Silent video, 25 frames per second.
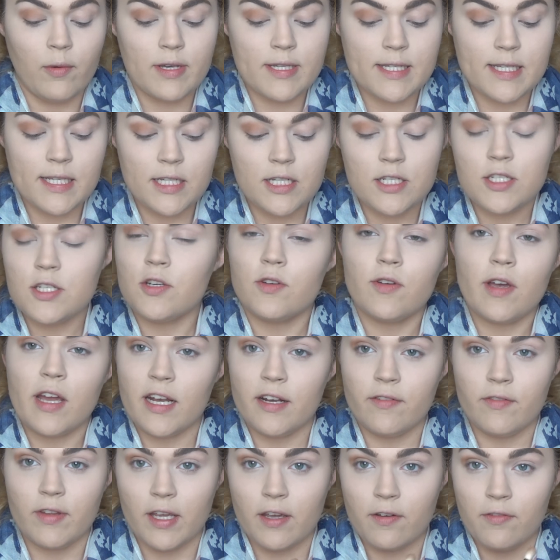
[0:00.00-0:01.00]
was going to do
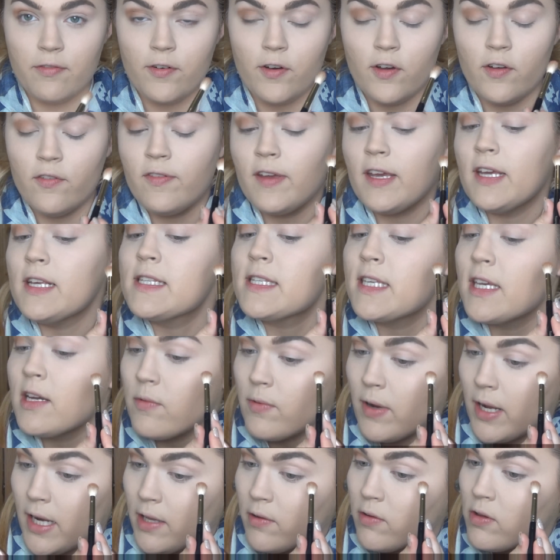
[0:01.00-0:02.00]
kind of like a full face get
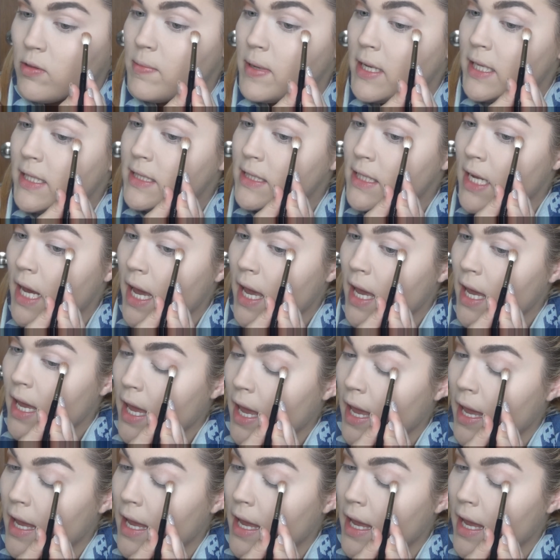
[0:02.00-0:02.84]
ready with me today